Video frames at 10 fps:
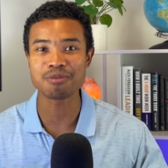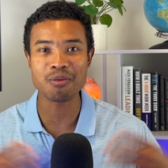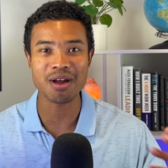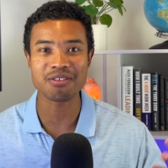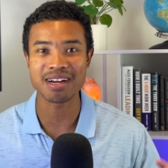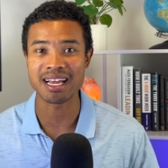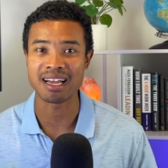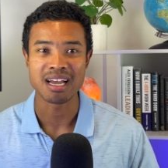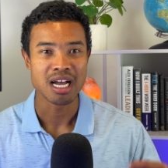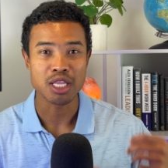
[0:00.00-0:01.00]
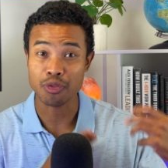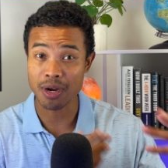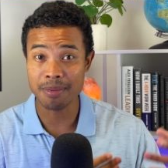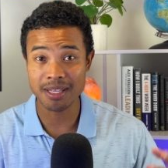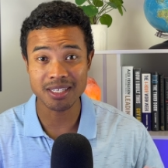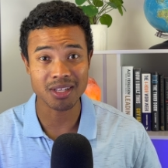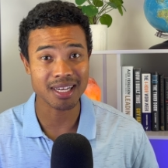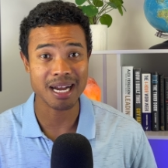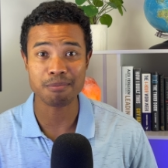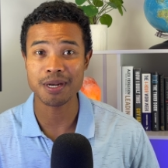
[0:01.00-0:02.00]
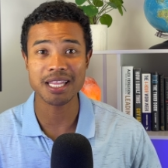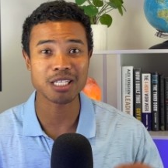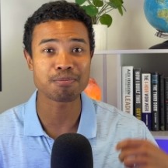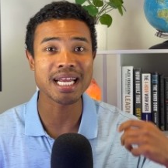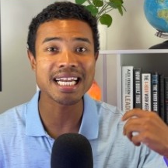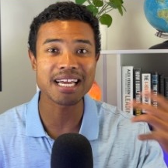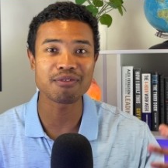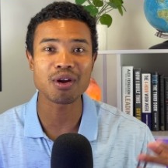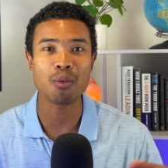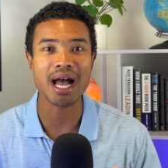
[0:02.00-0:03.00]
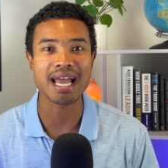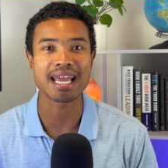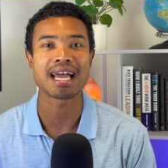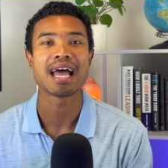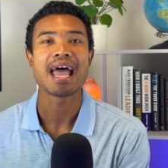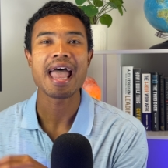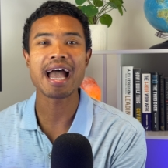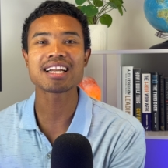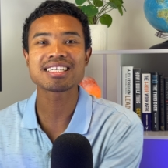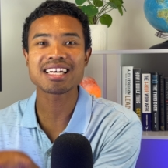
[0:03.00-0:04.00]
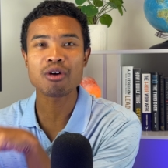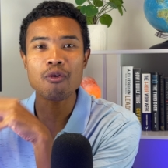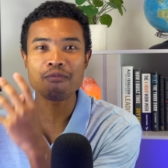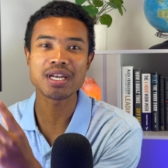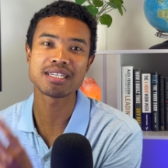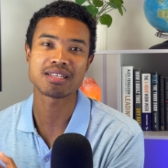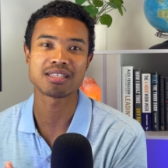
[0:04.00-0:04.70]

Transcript: be wondering the $3 billion company that's been given away, how does that all fit into the